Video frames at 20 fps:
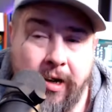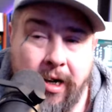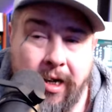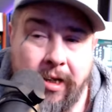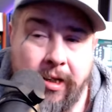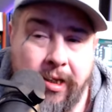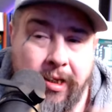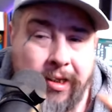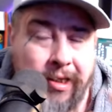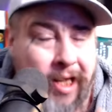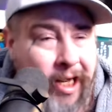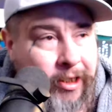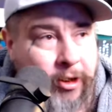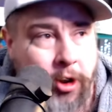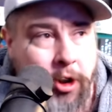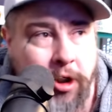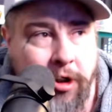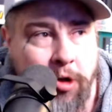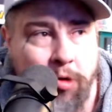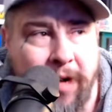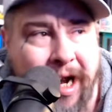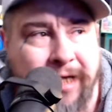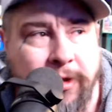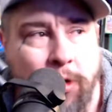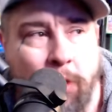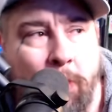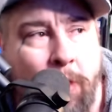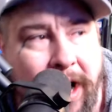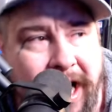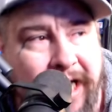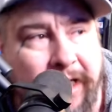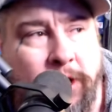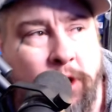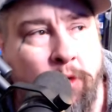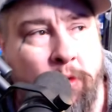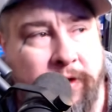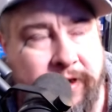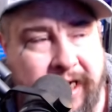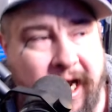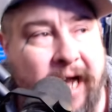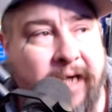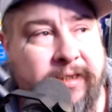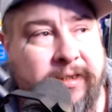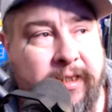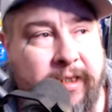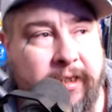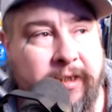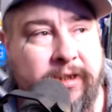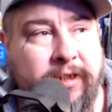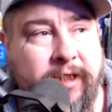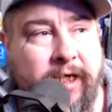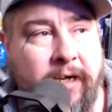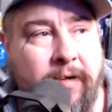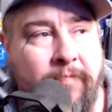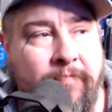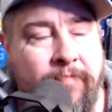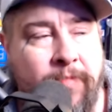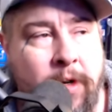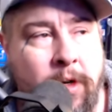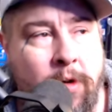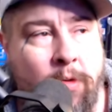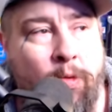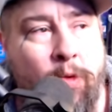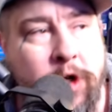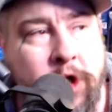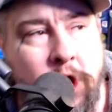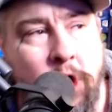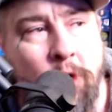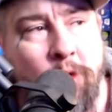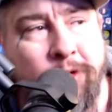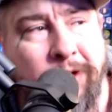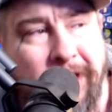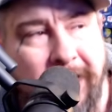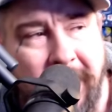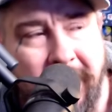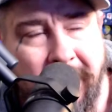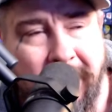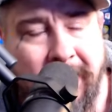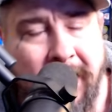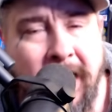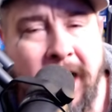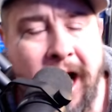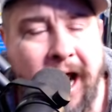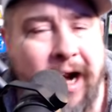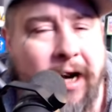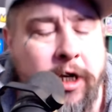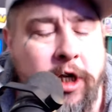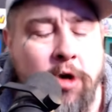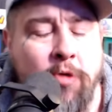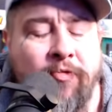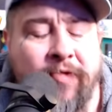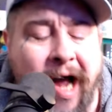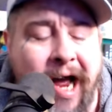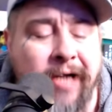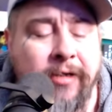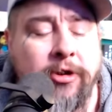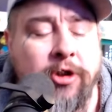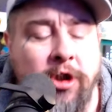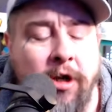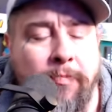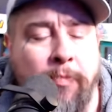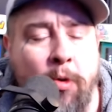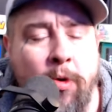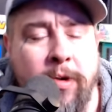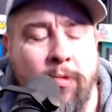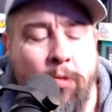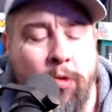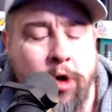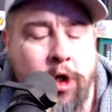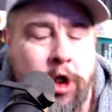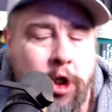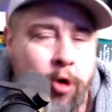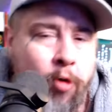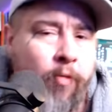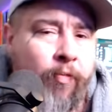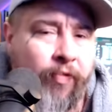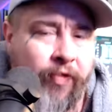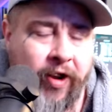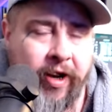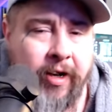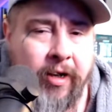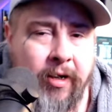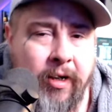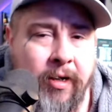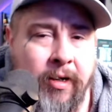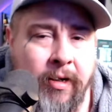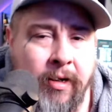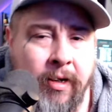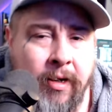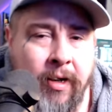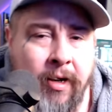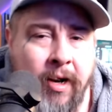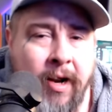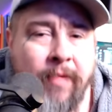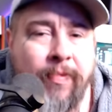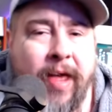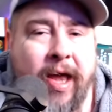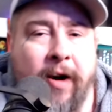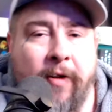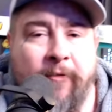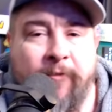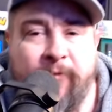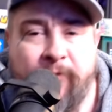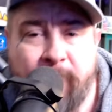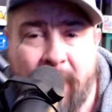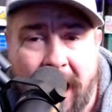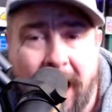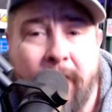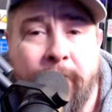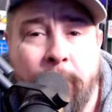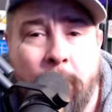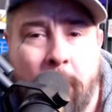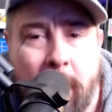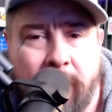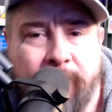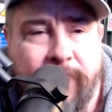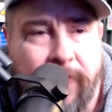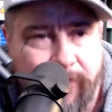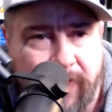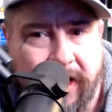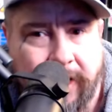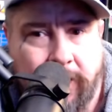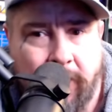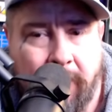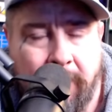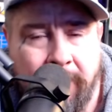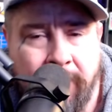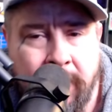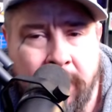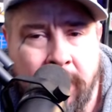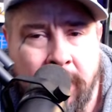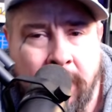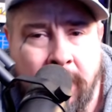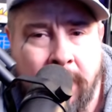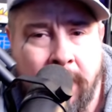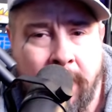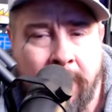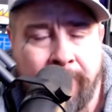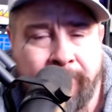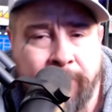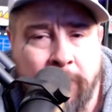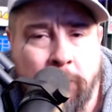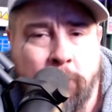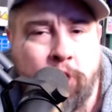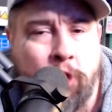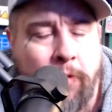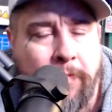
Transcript: Like, you guys are way too attached to this shit. When you think, and you've gotten to the point where you think that a father of the victim should be